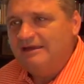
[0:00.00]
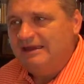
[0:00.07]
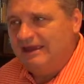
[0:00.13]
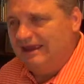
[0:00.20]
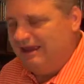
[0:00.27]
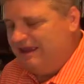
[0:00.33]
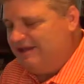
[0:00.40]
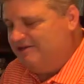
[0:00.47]

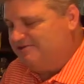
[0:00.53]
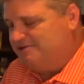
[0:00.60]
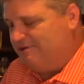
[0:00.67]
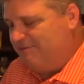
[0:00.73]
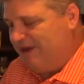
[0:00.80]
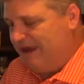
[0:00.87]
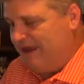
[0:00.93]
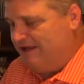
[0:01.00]
He is a
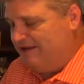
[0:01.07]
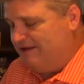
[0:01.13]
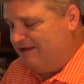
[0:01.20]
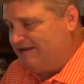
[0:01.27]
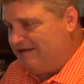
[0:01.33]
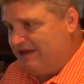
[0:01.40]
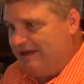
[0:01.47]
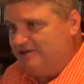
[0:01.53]
man,
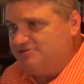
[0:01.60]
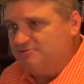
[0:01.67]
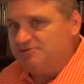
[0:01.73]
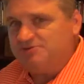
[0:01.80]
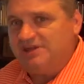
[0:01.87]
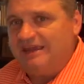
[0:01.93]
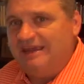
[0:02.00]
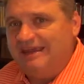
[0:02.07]
and kings will
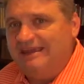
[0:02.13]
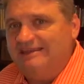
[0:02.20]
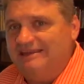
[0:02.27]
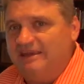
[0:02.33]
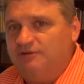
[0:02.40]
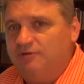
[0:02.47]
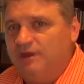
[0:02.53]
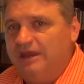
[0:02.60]
say, he
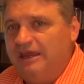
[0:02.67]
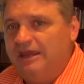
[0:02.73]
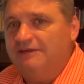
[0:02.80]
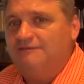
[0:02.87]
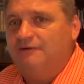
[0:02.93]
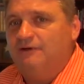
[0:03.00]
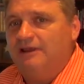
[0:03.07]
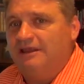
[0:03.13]
did
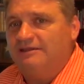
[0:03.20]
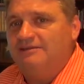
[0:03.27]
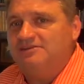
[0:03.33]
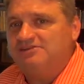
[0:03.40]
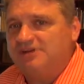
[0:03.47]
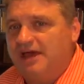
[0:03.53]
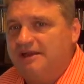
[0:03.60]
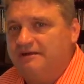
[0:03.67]
evil in the
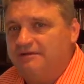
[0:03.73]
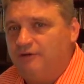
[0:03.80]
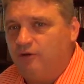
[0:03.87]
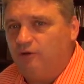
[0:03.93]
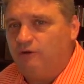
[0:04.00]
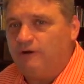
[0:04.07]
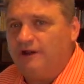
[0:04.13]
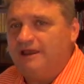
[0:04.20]
sight of the
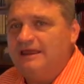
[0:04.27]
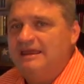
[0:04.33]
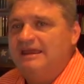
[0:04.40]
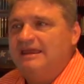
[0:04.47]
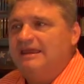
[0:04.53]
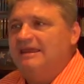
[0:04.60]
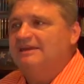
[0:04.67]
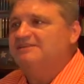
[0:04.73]
Lord.
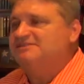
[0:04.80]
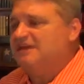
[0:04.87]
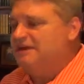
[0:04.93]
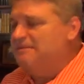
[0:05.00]
He is a